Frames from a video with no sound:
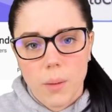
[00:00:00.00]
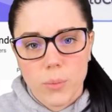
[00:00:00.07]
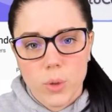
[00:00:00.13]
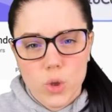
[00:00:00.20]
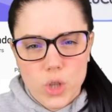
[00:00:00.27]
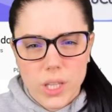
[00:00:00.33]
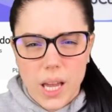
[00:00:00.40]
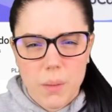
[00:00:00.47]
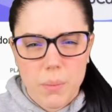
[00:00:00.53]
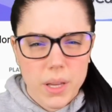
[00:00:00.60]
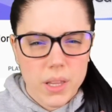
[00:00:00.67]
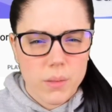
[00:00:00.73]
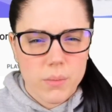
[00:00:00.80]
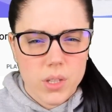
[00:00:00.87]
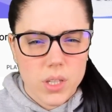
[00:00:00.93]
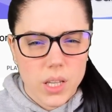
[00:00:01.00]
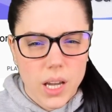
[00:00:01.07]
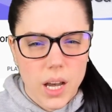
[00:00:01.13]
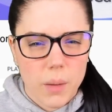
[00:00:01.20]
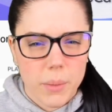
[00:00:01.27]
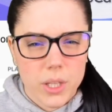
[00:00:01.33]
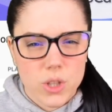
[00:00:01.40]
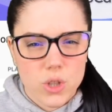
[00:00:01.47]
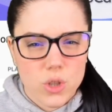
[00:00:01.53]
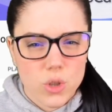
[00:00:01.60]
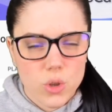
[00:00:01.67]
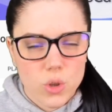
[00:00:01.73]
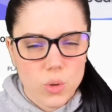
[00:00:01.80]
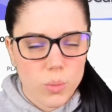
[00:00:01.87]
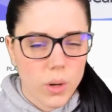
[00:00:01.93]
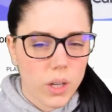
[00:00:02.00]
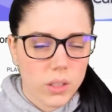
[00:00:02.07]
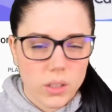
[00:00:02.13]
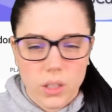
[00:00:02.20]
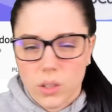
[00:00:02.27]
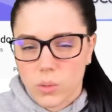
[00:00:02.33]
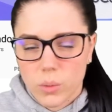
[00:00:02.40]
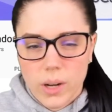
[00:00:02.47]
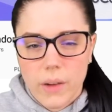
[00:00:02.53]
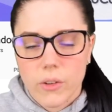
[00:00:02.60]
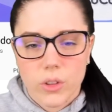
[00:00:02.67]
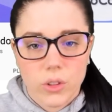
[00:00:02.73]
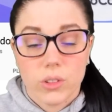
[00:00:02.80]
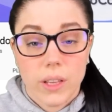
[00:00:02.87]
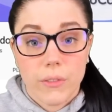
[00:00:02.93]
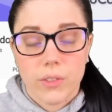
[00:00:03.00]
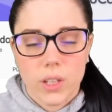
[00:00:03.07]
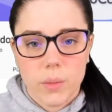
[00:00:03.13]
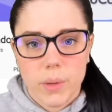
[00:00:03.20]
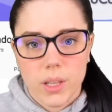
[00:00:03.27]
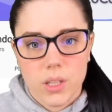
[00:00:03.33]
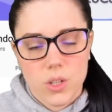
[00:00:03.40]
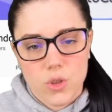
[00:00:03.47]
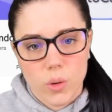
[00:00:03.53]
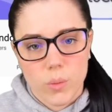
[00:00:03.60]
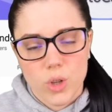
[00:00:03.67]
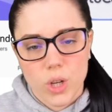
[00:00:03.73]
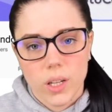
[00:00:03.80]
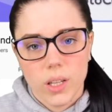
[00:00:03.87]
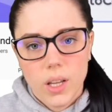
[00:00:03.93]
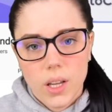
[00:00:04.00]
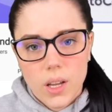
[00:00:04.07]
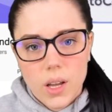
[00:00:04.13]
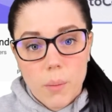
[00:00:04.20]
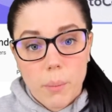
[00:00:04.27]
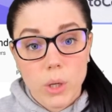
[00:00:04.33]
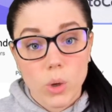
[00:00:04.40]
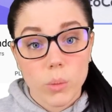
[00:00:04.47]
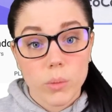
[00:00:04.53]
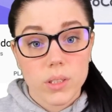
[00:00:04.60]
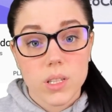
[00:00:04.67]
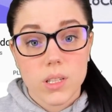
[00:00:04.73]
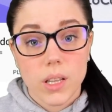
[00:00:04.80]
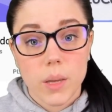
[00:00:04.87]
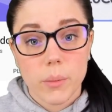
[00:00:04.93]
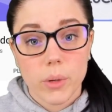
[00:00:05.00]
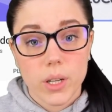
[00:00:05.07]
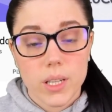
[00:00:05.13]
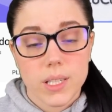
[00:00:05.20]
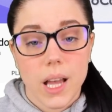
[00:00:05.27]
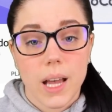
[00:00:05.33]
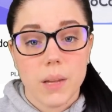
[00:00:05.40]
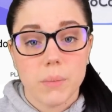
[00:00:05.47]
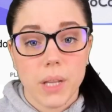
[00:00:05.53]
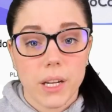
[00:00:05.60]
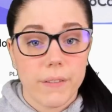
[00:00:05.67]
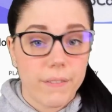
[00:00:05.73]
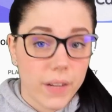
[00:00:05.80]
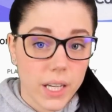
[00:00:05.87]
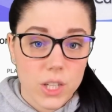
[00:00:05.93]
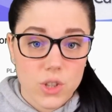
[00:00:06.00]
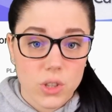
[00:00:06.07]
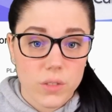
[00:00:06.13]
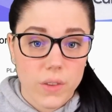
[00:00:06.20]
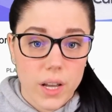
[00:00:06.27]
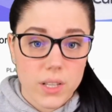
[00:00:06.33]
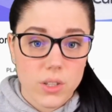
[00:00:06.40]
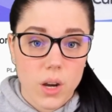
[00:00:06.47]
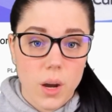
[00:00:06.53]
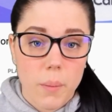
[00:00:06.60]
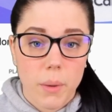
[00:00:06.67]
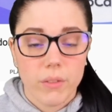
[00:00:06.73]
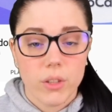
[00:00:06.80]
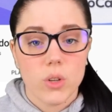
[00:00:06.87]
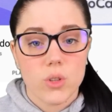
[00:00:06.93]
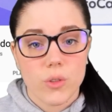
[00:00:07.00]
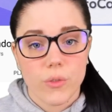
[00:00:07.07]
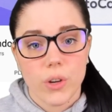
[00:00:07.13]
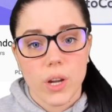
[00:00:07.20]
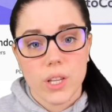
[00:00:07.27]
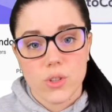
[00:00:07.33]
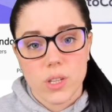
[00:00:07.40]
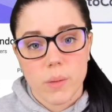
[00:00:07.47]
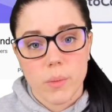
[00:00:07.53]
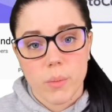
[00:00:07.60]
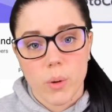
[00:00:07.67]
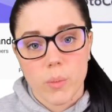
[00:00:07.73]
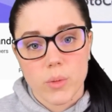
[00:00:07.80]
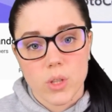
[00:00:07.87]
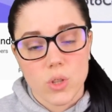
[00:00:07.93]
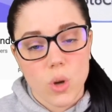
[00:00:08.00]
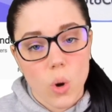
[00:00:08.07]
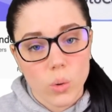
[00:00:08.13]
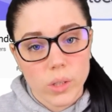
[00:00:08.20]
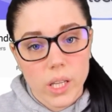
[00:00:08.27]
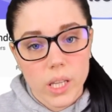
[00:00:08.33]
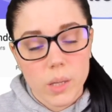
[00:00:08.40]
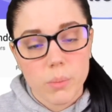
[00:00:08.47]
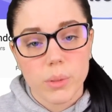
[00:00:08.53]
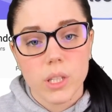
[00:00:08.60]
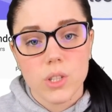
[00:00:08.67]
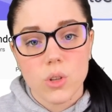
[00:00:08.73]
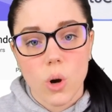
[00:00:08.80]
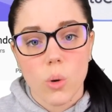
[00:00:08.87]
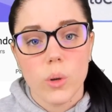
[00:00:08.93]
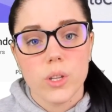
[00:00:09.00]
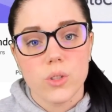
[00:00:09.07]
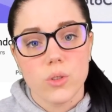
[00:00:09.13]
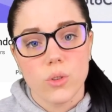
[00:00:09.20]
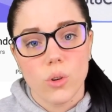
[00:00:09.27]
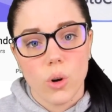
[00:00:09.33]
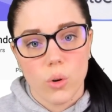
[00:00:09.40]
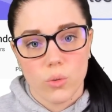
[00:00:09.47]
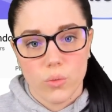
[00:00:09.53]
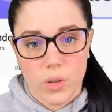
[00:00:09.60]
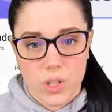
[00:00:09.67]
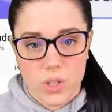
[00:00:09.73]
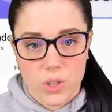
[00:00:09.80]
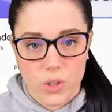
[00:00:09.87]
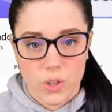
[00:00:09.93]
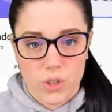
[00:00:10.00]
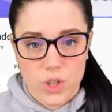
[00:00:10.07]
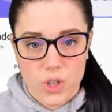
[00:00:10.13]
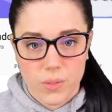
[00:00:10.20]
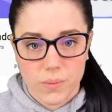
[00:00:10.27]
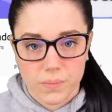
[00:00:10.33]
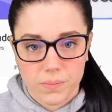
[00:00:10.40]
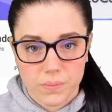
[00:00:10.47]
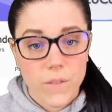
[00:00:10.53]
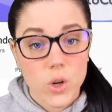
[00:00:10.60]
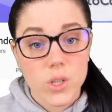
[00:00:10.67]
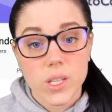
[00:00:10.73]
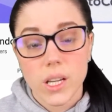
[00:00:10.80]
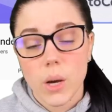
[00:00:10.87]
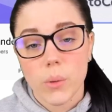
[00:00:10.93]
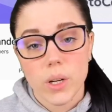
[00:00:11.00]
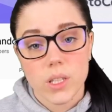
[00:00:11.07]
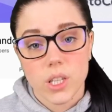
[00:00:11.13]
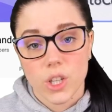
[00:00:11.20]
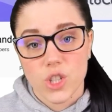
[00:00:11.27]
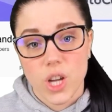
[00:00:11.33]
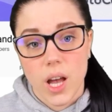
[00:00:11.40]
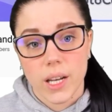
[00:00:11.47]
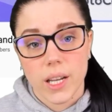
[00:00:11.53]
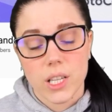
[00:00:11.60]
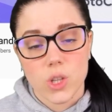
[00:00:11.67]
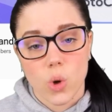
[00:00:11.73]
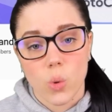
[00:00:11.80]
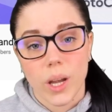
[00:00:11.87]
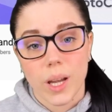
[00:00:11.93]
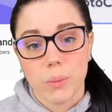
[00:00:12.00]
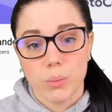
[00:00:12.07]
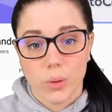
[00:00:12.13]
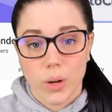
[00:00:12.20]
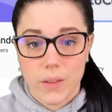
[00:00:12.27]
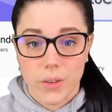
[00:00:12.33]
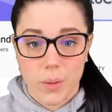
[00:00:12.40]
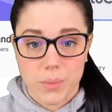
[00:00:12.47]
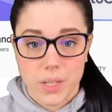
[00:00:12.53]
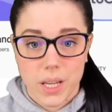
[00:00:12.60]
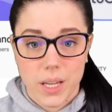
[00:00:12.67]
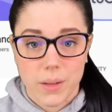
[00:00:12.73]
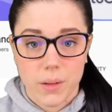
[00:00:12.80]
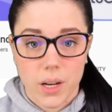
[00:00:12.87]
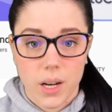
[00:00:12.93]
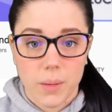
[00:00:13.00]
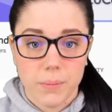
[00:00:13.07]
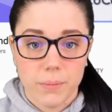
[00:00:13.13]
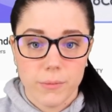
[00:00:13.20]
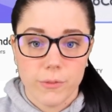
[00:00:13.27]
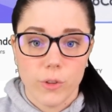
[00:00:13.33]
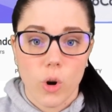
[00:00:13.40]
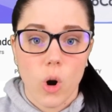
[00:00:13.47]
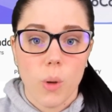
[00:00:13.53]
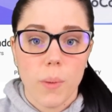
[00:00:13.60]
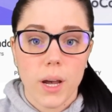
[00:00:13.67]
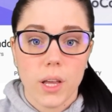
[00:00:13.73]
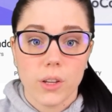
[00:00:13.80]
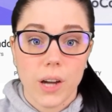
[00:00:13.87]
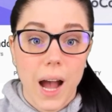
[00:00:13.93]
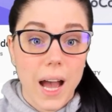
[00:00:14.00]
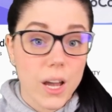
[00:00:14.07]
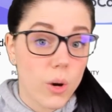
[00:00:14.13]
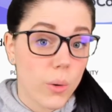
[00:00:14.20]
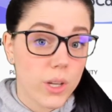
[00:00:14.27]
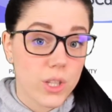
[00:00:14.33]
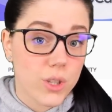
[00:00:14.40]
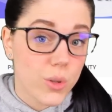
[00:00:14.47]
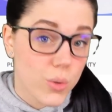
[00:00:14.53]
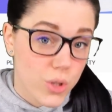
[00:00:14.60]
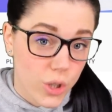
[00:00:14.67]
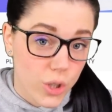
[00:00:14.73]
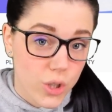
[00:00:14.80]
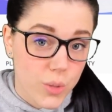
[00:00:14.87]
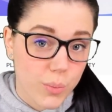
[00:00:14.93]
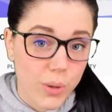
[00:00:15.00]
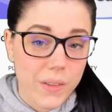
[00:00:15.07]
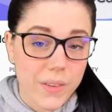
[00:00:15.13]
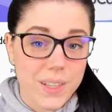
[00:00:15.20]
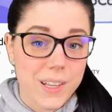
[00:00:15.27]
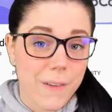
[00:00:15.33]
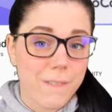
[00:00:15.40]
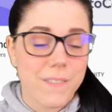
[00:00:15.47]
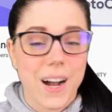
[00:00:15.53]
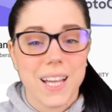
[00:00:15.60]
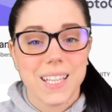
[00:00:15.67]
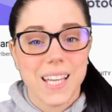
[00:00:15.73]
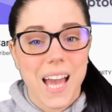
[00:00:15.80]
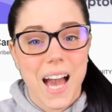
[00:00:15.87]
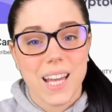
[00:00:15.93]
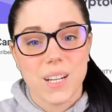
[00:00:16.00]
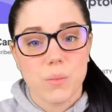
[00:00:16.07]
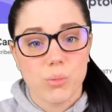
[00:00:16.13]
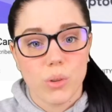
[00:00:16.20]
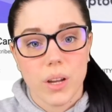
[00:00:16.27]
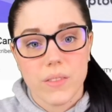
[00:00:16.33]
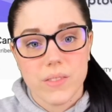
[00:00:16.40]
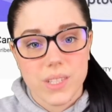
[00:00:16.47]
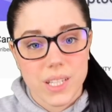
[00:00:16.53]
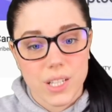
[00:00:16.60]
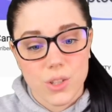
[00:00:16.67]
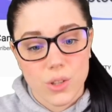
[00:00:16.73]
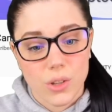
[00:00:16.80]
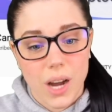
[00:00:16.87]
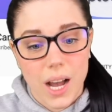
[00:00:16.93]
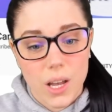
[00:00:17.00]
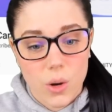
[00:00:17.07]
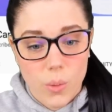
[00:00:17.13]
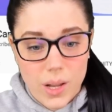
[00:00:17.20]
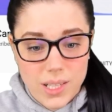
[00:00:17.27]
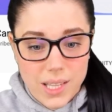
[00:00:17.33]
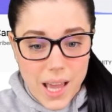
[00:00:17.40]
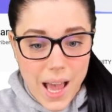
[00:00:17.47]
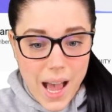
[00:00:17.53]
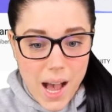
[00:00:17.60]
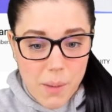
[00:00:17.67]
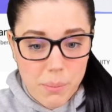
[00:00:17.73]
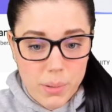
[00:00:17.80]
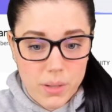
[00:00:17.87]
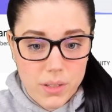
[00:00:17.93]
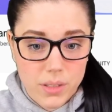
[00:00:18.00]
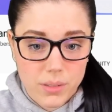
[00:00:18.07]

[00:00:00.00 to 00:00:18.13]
Usually I pin them to the comments too, but whatever. They'll definitely be in the description. My normal disclaimer is I am not a financial advisor. My videos are for entertainment purposes only. Please always do your own research. First thing I want to touch on is a quick Brave update. For all my other iOS users, Brave has now finally added Brave Sync to their iOS app.